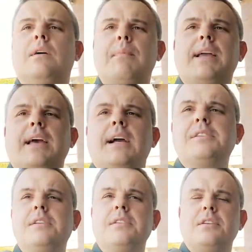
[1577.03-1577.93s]
make
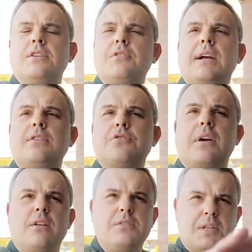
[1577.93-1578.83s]
access into a tractor
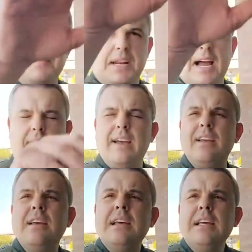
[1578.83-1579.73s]
trailer or something high
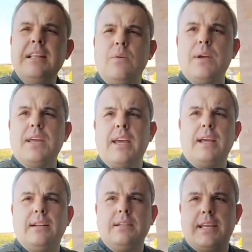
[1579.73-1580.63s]
that we
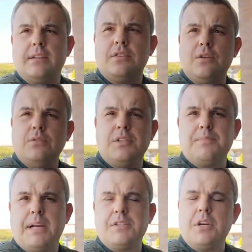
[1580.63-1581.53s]
can't get to
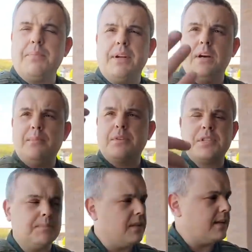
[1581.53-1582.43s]
just by jumping up or
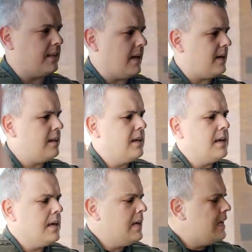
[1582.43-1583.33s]
something like that,
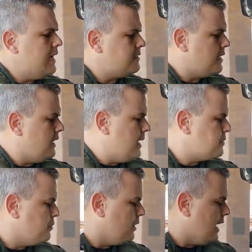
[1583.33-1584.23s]
it's a
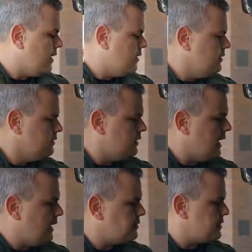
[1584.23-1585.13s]
collapsible ladder.
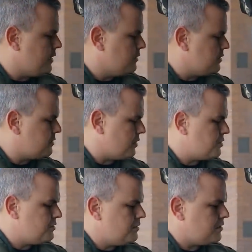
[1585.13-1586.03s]
I have seals to search,
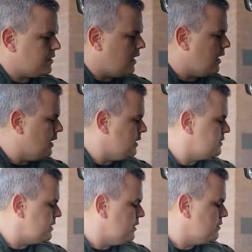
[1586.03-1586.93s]

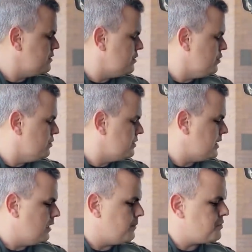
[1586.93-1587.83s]
seals to
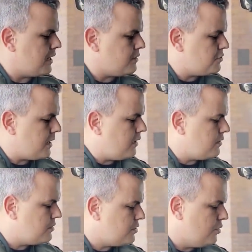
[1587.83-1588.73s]
seal up tractor
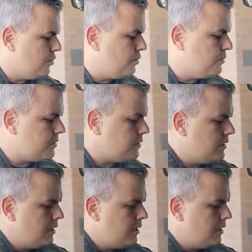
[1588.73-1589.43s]
trailers, tools,